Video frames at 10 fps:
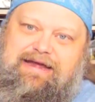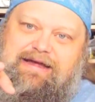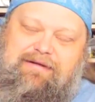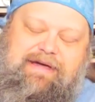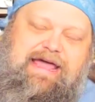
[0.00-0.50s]
it
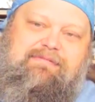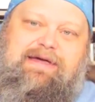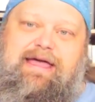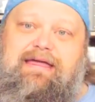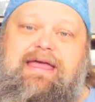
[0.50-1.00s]
in a
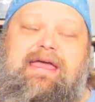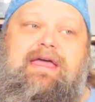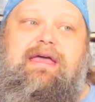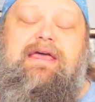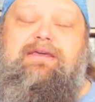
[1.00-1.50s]
backpack,
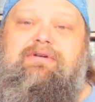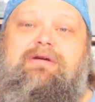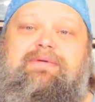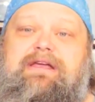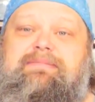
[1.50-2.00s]
and they want
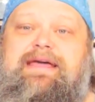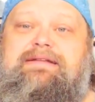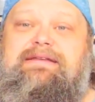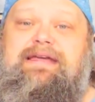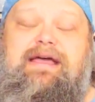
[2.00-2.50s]
to bring it
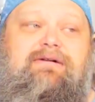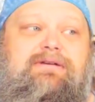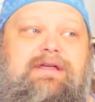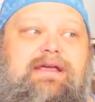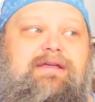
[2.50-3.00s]
back to
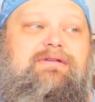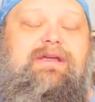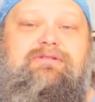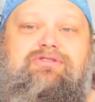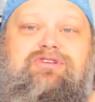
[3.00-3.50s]
town
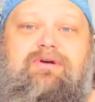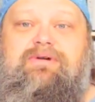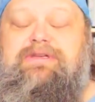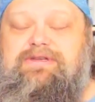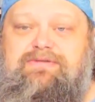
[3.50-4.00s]
and show
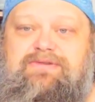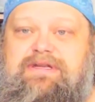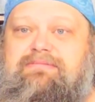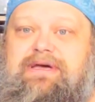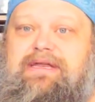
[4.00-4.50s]
it to
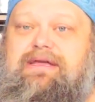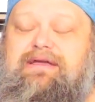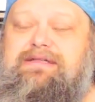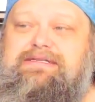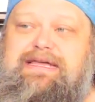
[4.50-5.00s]
somebody
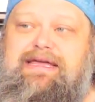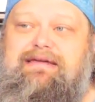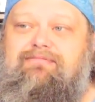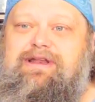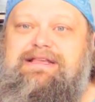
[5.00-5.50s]
and
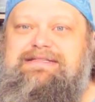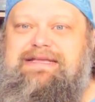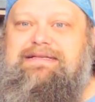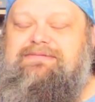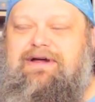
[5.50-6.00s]
say, what is
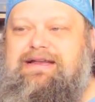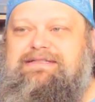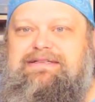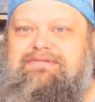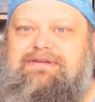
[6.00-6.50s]
this? Why
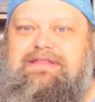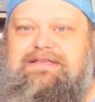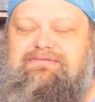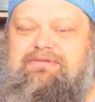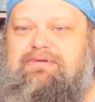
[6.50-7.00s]
is it doing
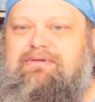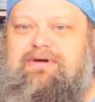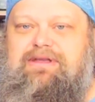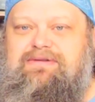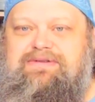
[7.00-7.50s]
this? We really
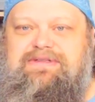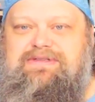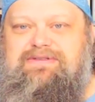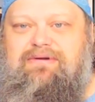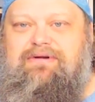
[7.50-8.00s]
want to use this
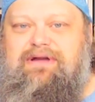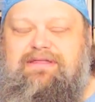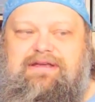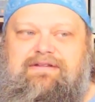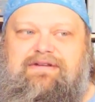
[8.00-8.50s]
sword. I
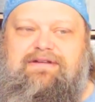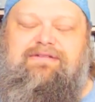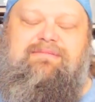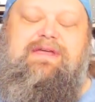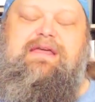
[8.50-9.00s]
think it's
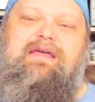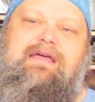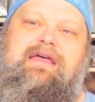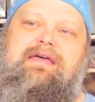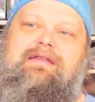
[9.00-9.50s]
awesome.
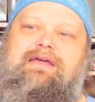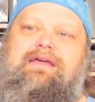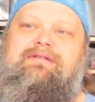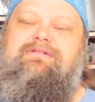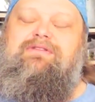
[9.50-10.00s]

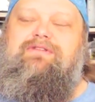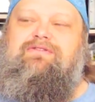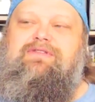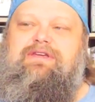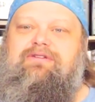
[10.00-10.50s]
And
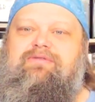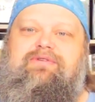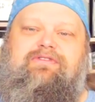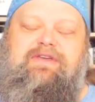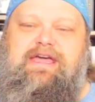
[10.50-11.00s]
so they can go to
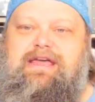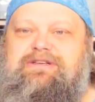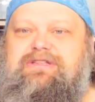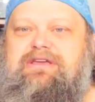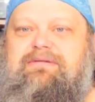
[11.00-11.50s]
a
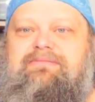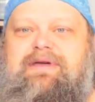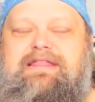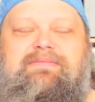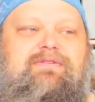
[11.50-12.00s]
sage and they can
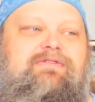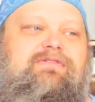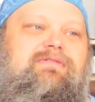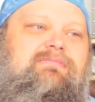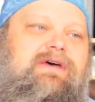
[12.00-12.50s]
pay that
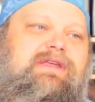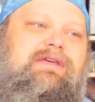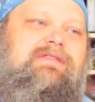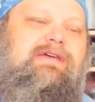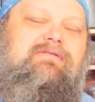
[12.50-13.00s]
person some
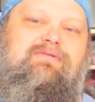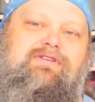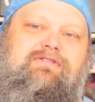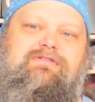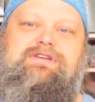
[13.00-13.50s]
money and they can
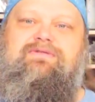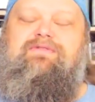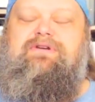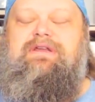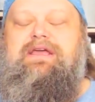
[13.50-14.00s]
research it
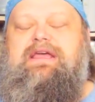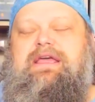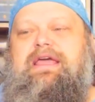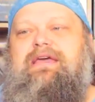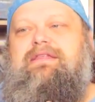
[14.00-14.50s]
for it,
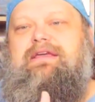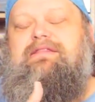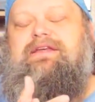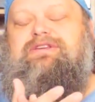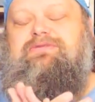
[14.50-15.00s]
and they
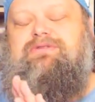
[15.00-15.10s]
can let